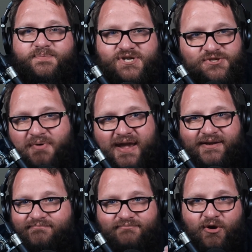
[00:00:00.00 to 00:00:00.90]
just
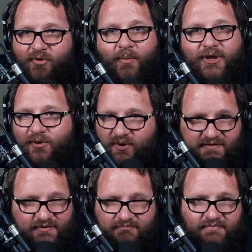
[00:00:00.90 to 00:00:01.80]
raiding heroic or
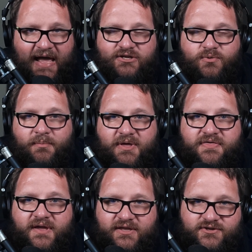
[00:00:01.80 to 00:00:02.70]
even casual mythic,